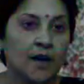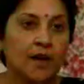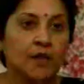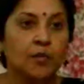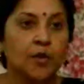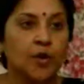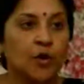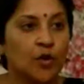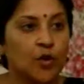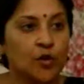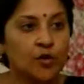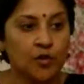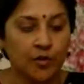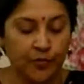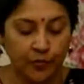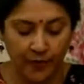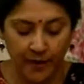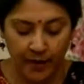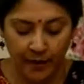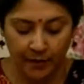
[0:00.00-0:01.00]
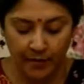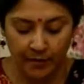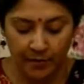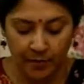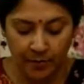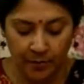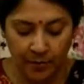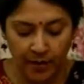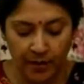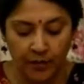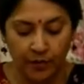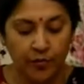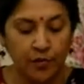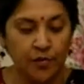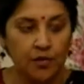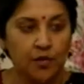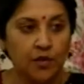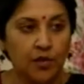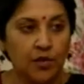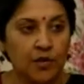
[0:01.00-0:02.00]
because of that many
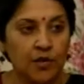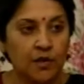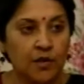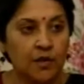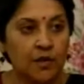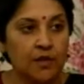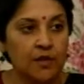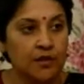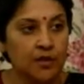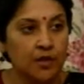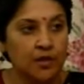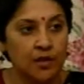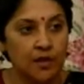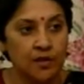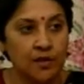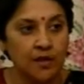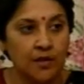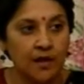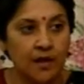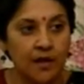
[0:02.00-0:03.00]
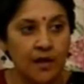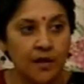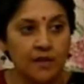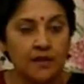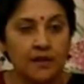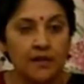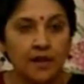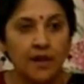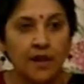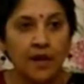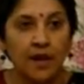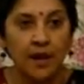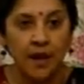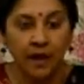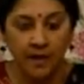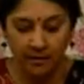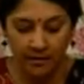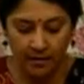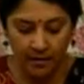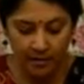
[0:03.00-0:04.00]
physiological disorders arise
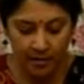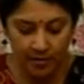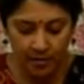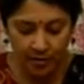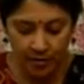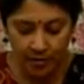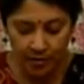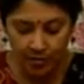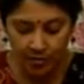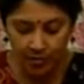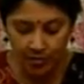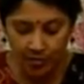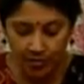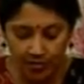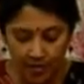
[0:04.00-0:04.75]
and these tissues